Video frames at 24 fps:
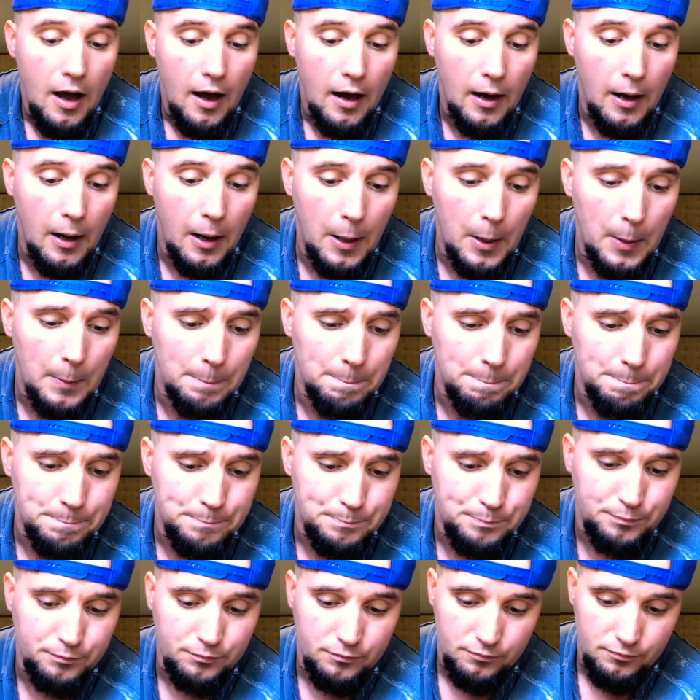Um,
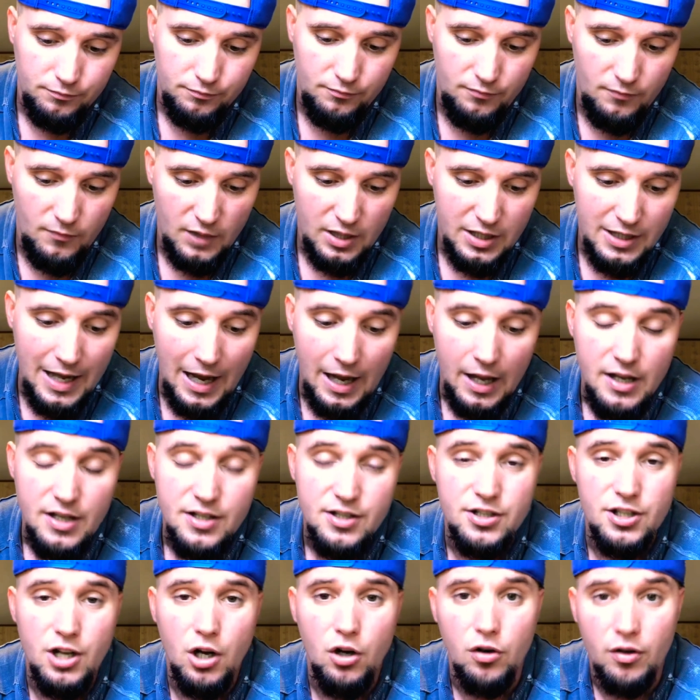yeah,
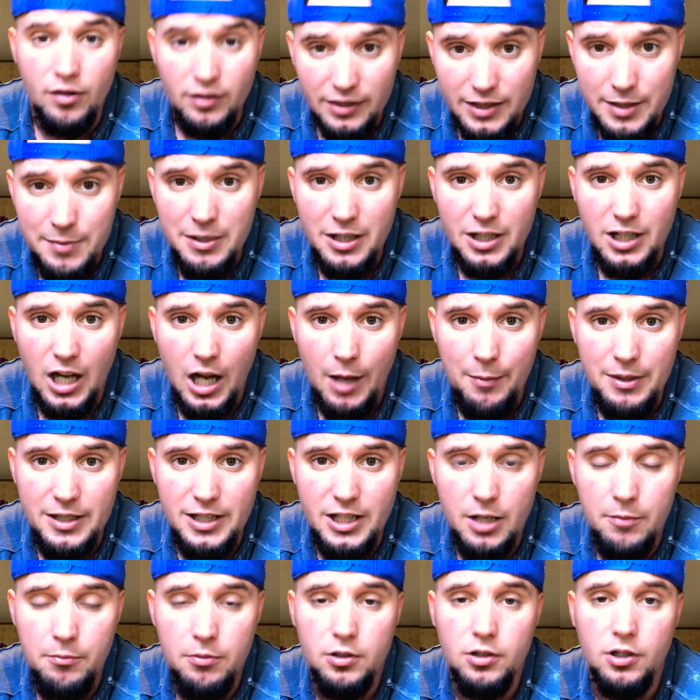so leave me a comment
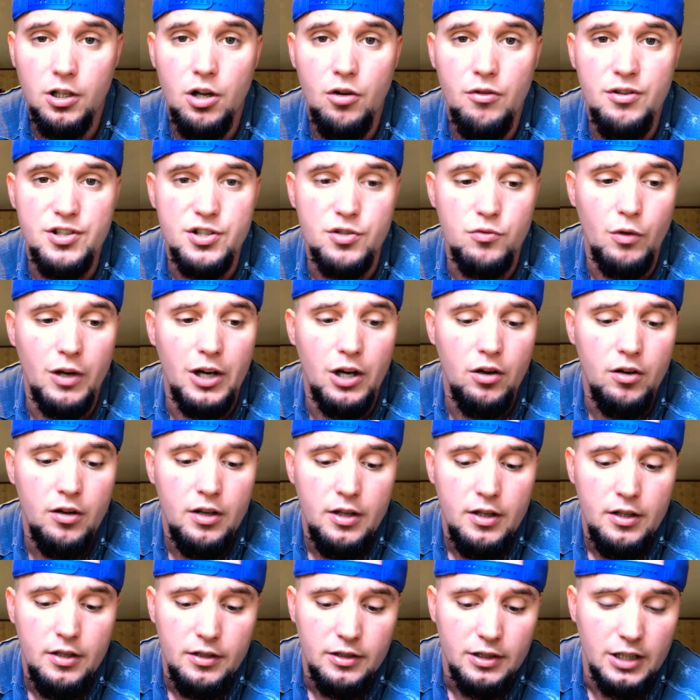down below as
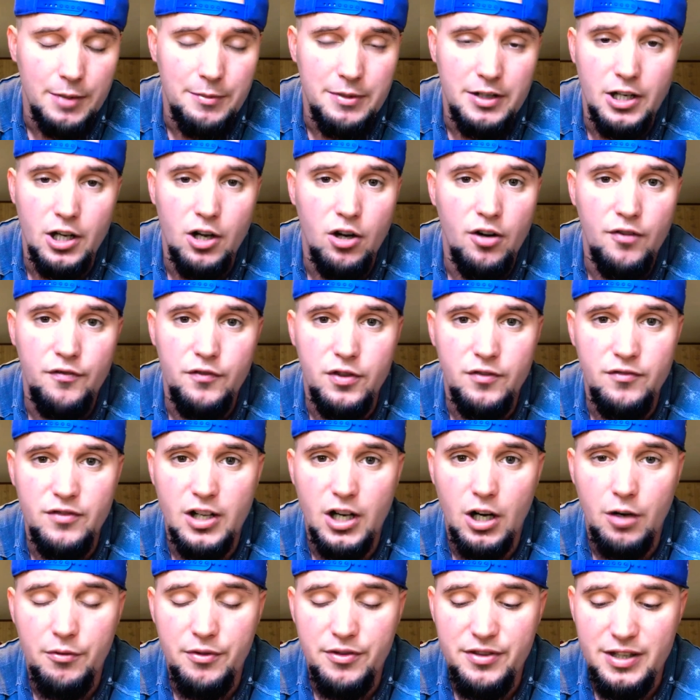well. Let me know if you've
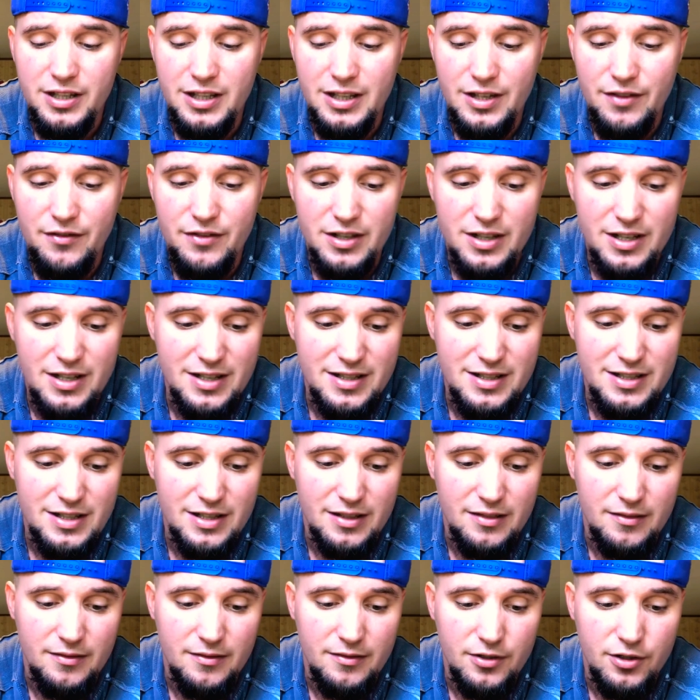dealt with any of this
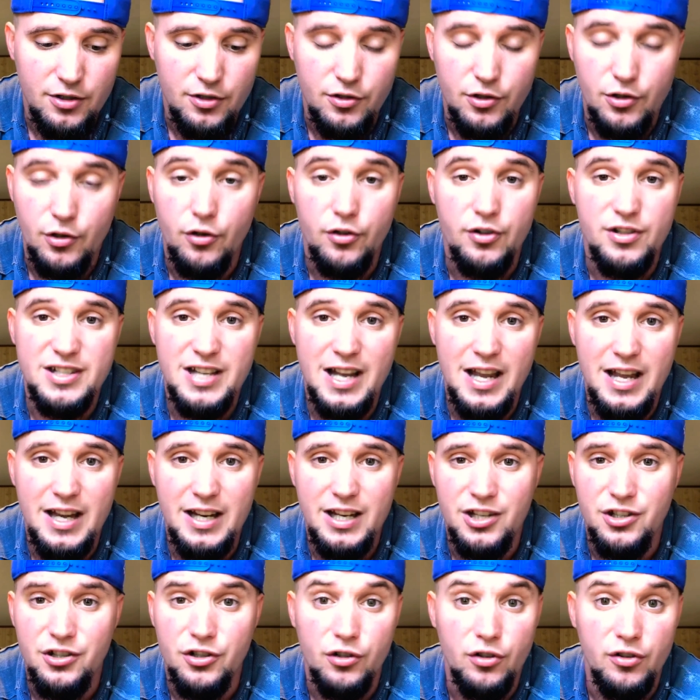and your
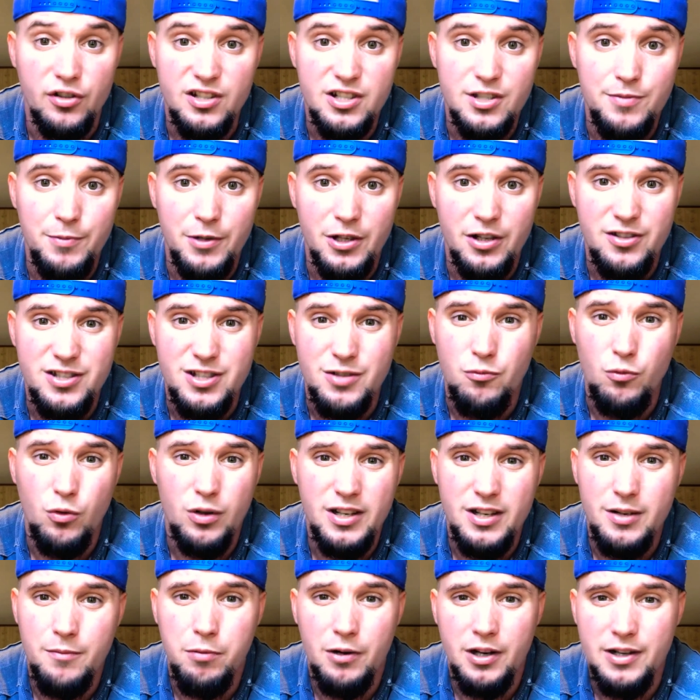take and your experience and
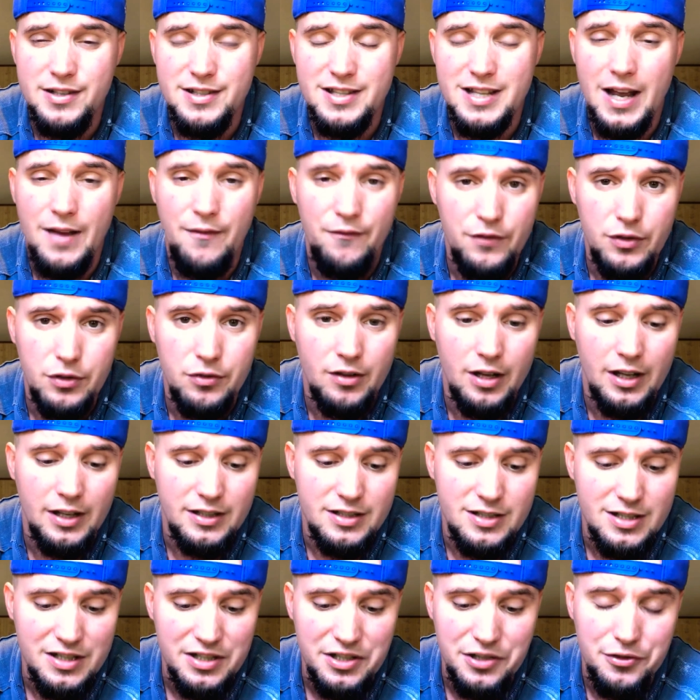what did a brain zap feel
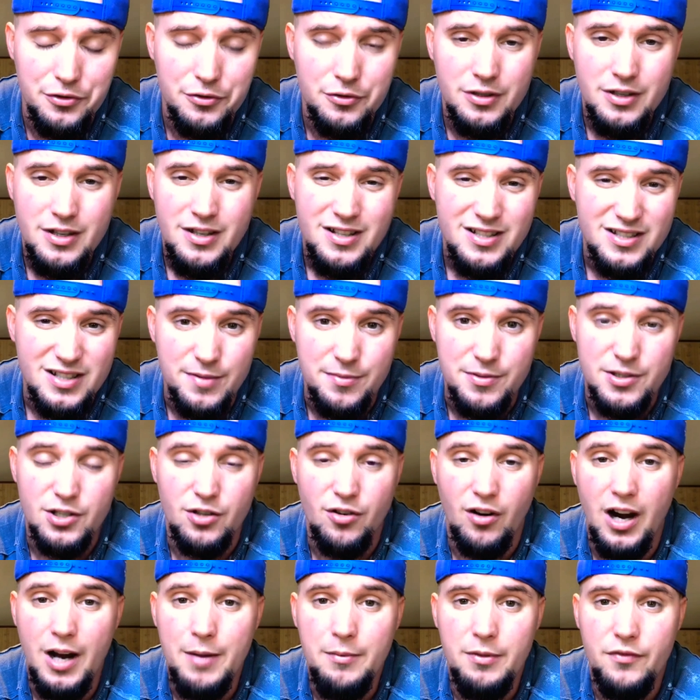like to you.
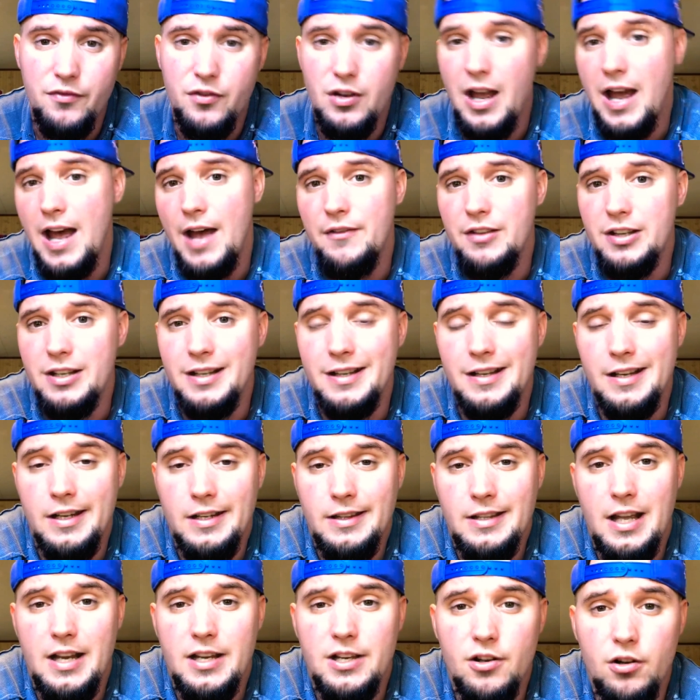Subscribe if you haven't and
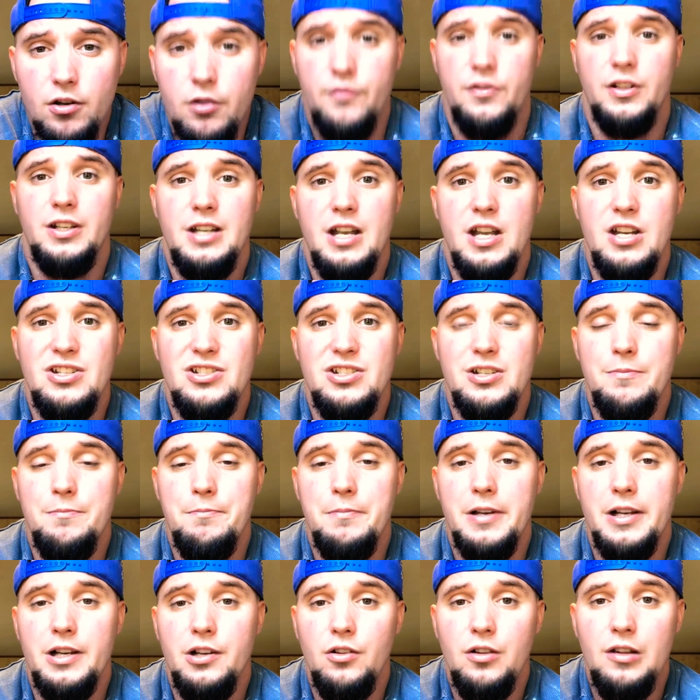hit that notification
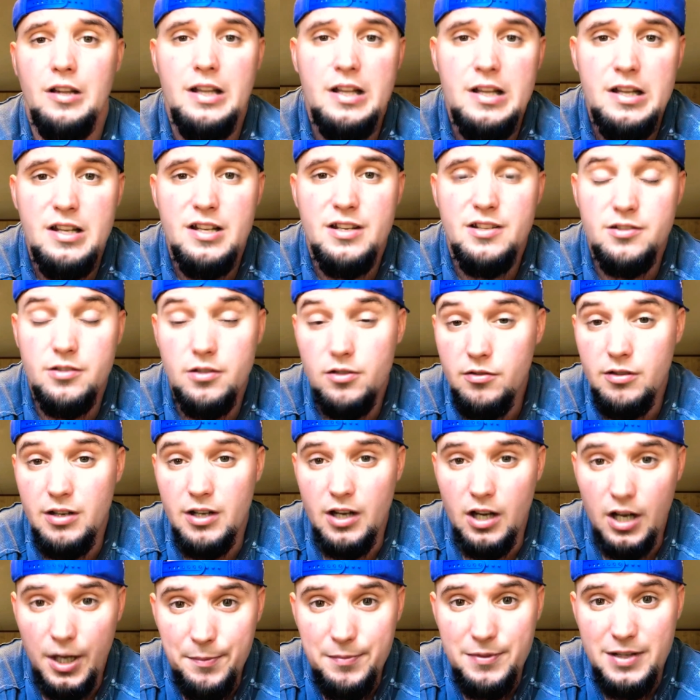bell so you can
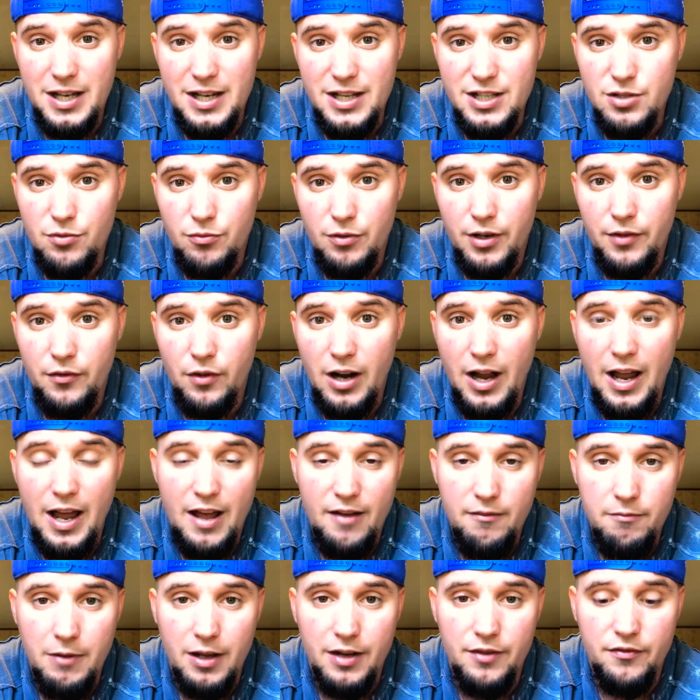get updates whenever I
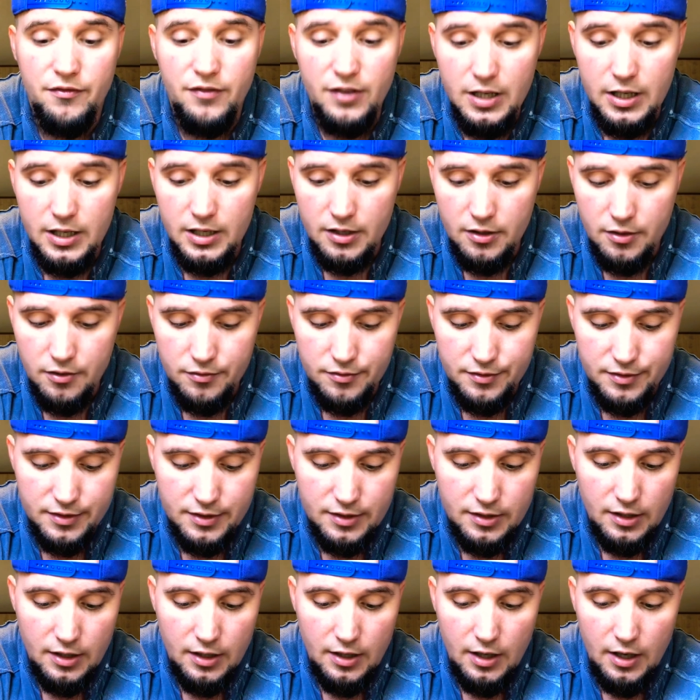have my
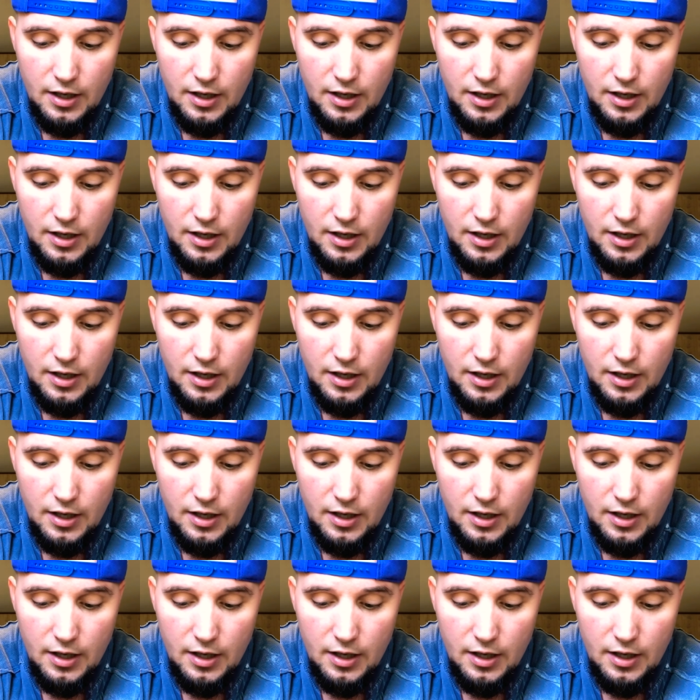videos.